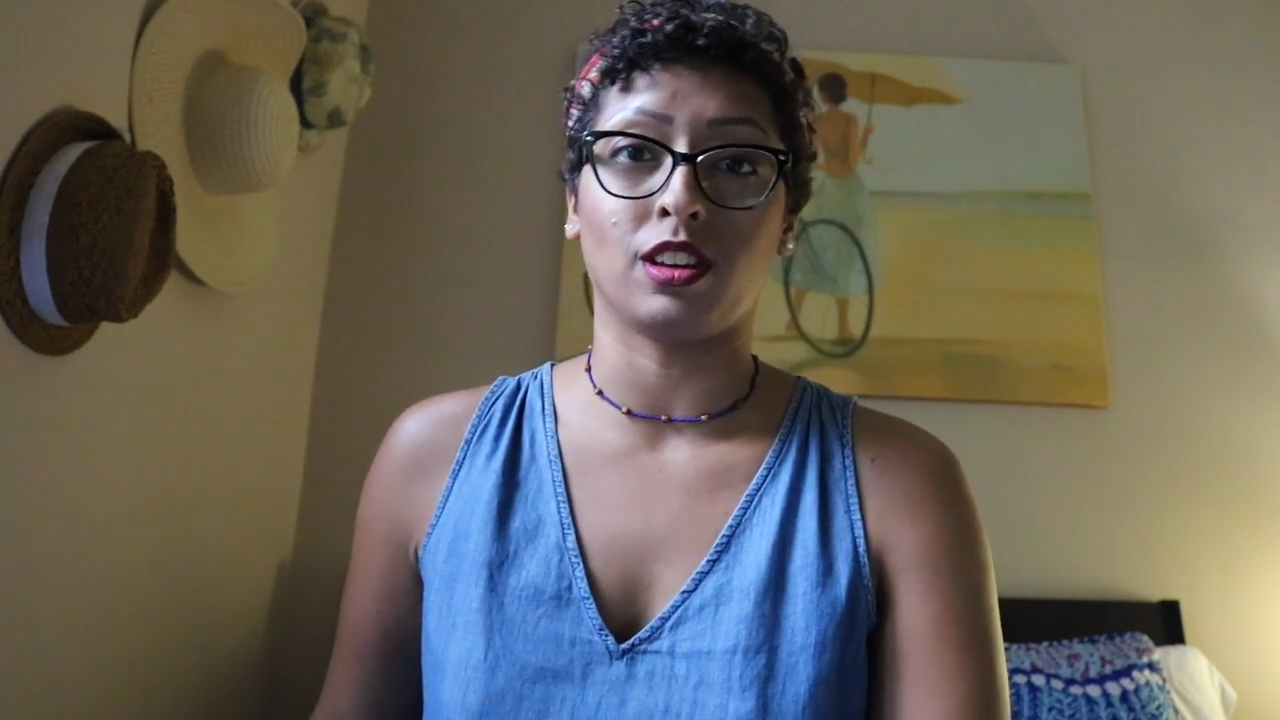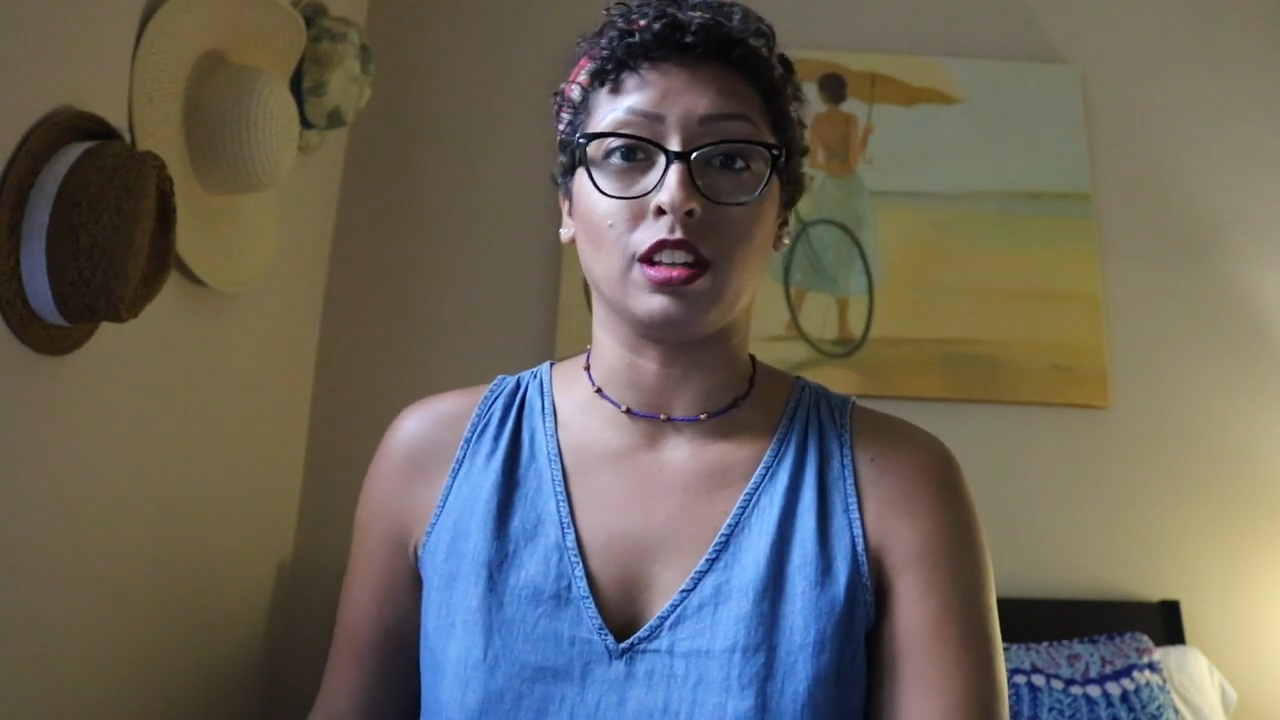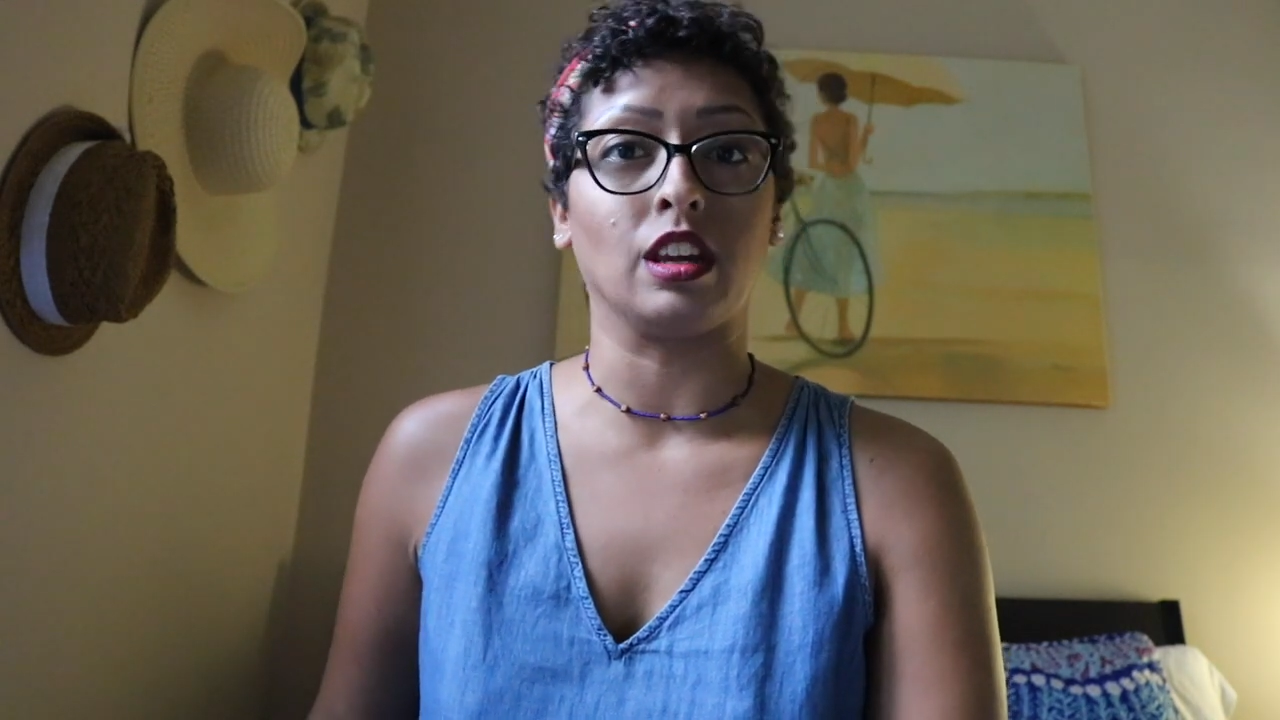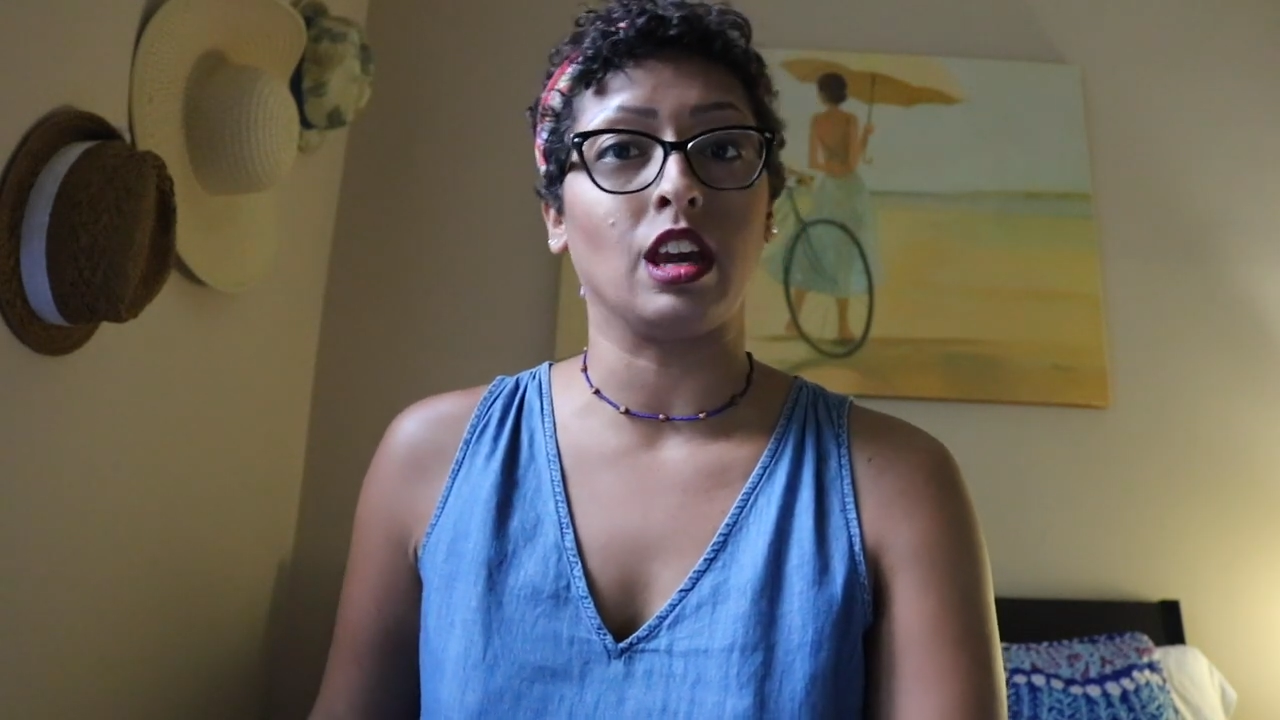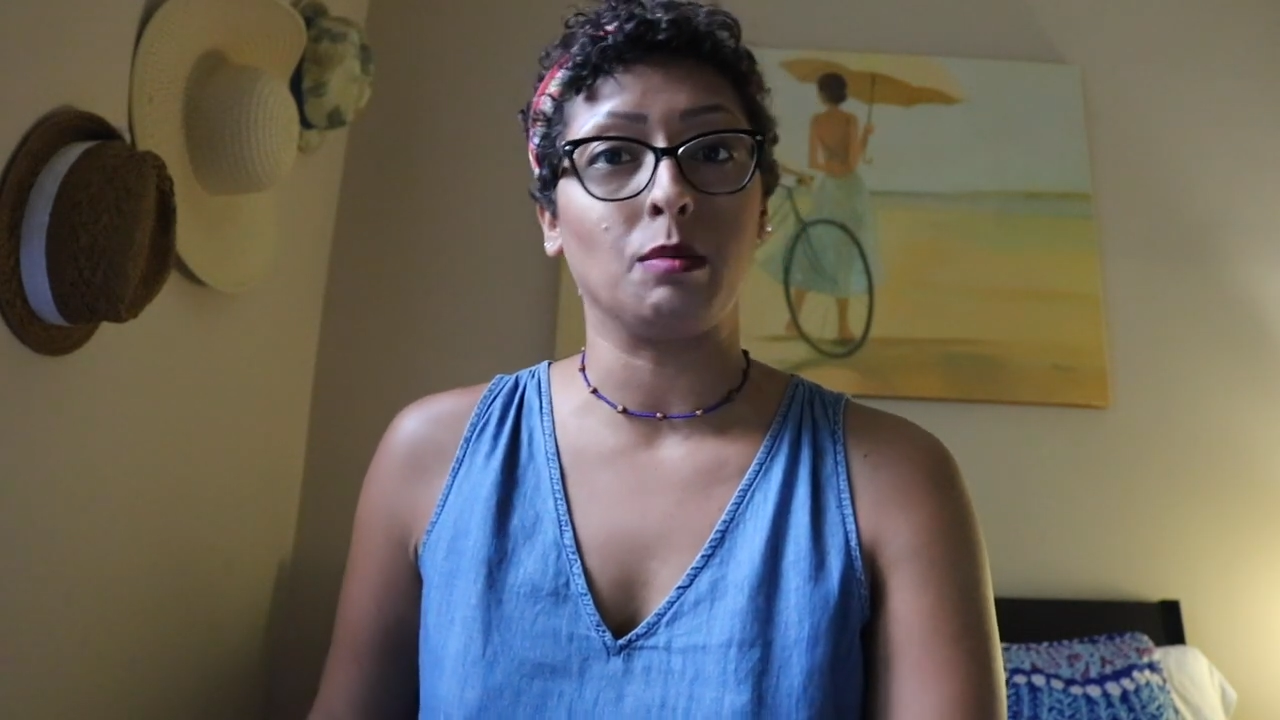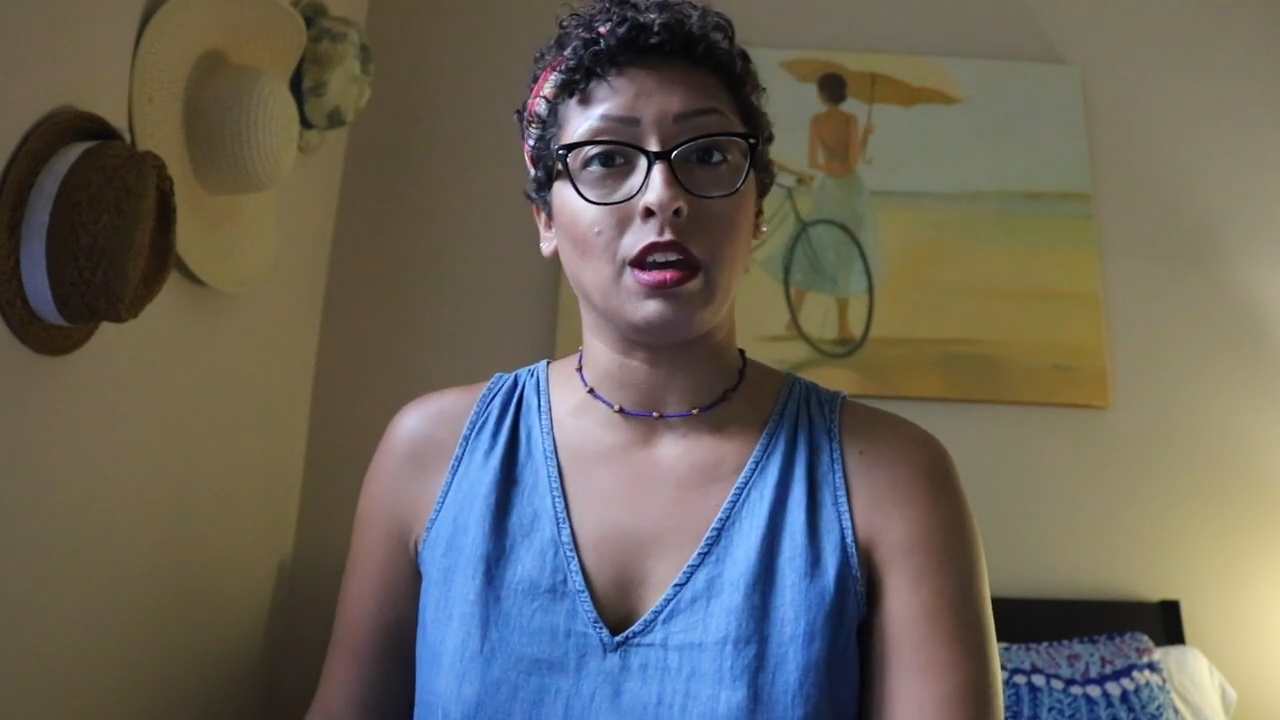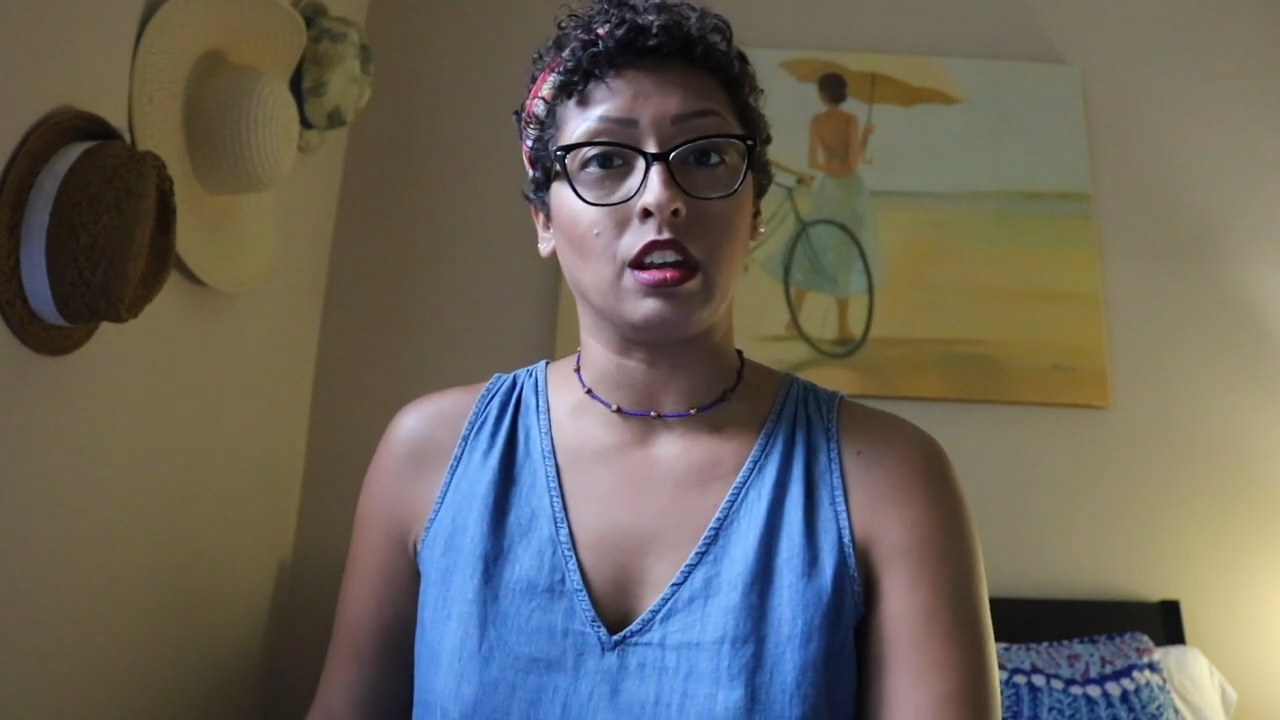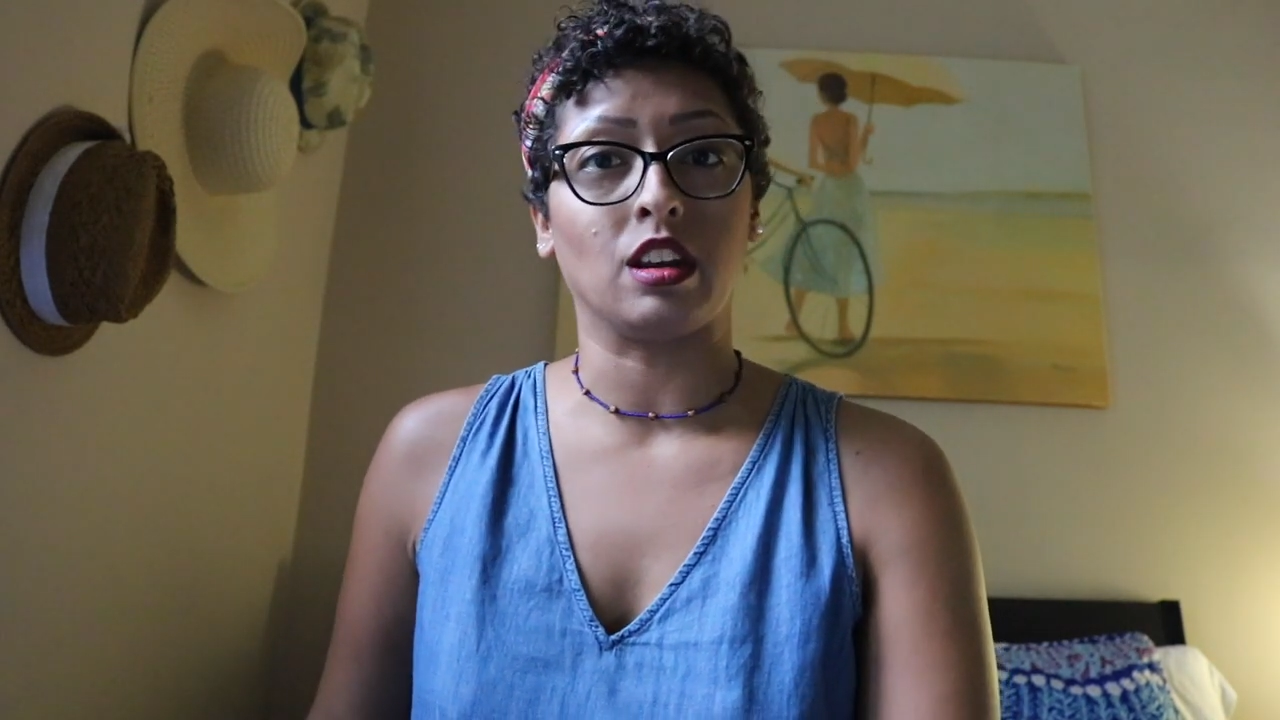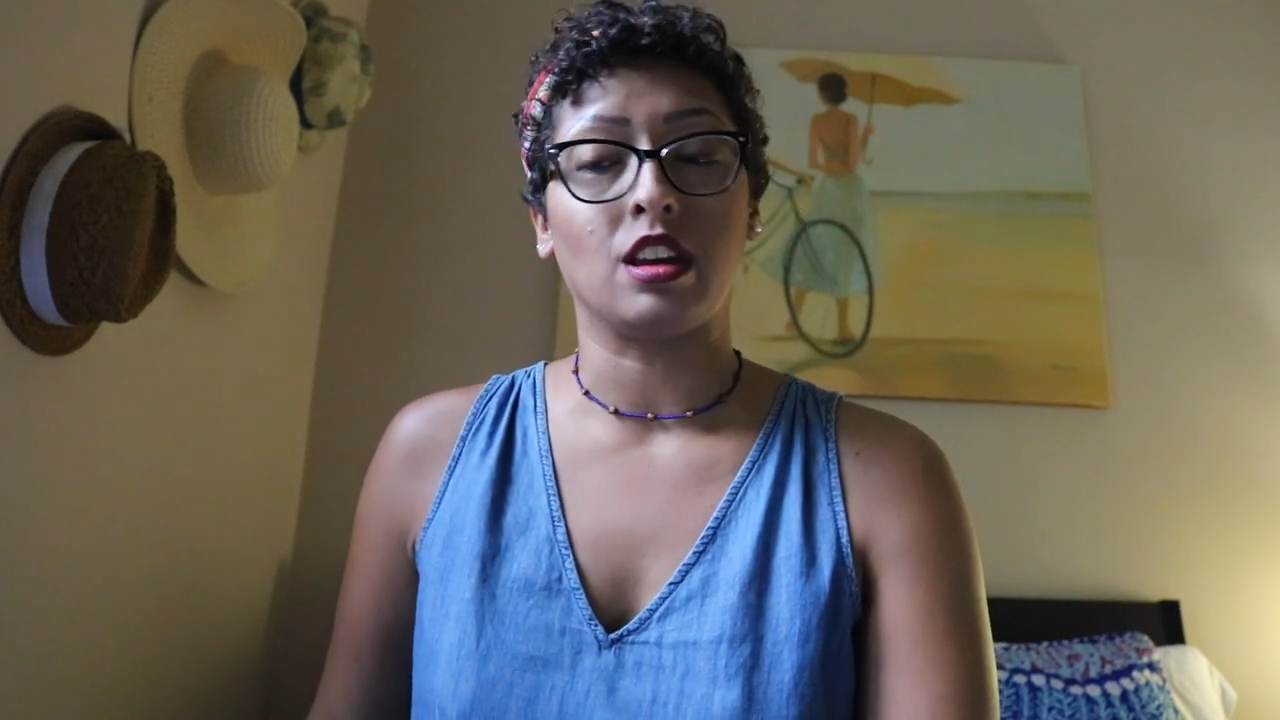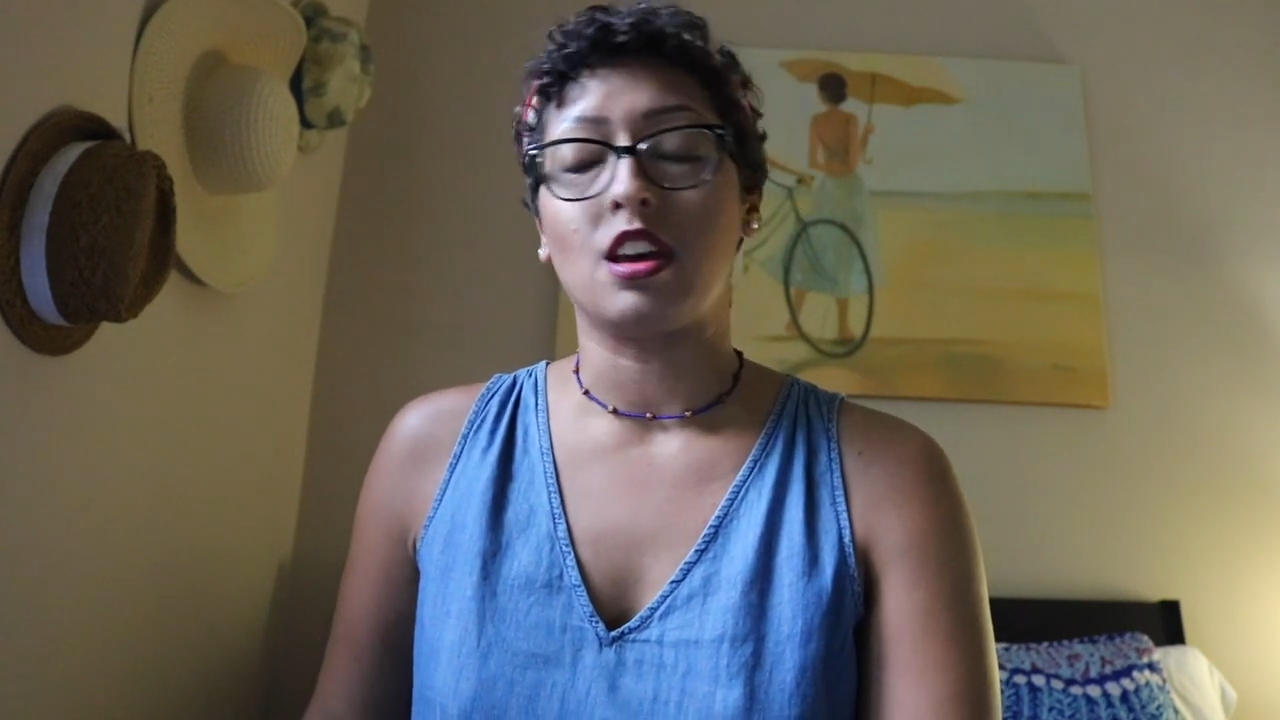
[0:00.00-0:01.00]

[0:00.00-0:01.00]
in Cayman?